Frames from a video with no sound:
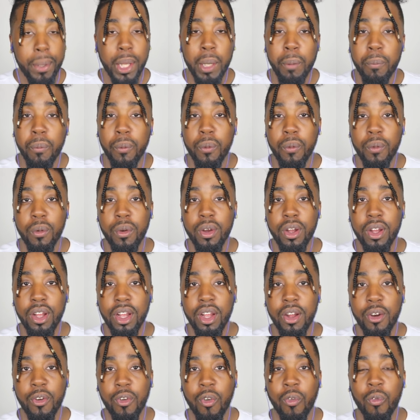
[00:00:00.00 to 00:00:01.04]
People
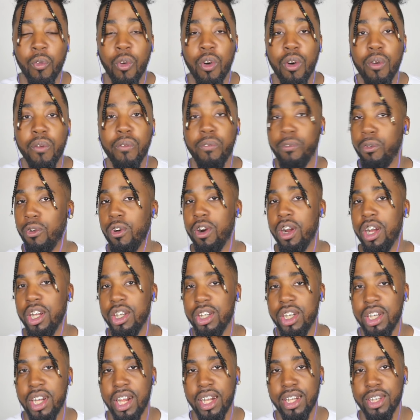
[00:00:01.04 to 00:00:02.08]
want
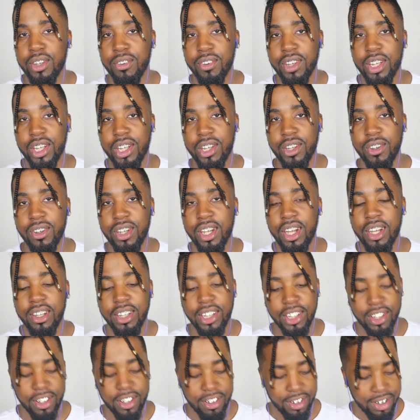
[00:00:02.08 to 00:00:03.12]
$400 for the shoe
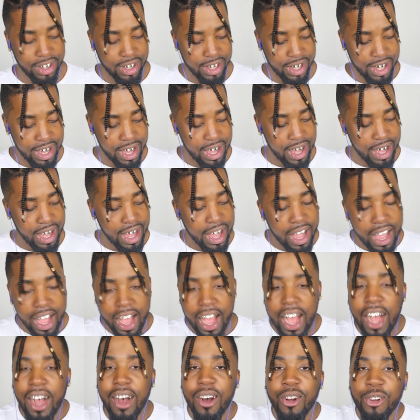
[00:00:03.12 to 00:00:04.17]
now, so
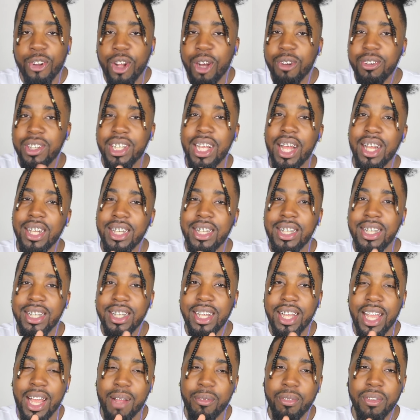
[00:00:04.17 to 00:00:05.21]
I don't know. I was kind of
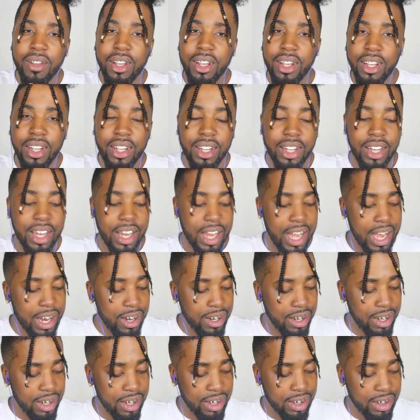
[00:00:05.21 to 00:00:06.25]
skeptic. I
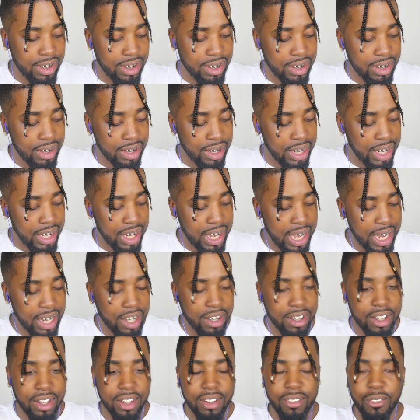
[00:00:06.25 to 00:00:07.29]
don't
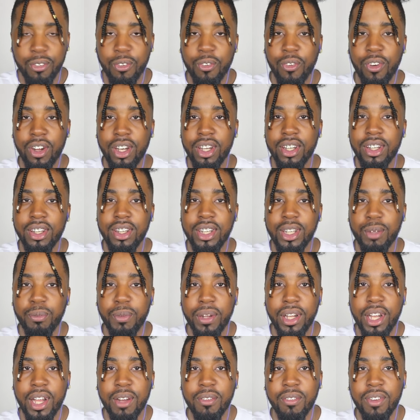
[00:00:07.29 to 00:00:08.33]
want to
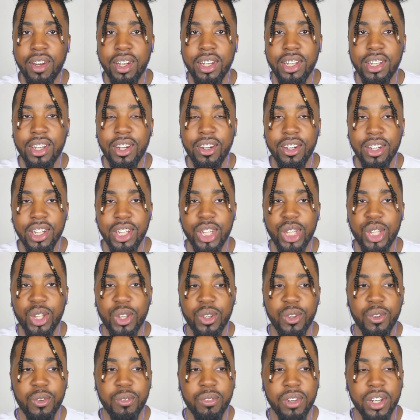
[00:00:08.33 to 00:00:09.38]
spend that much on this
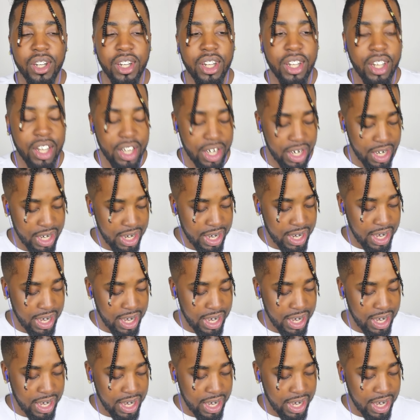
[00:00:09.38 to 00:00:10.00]
shoe, but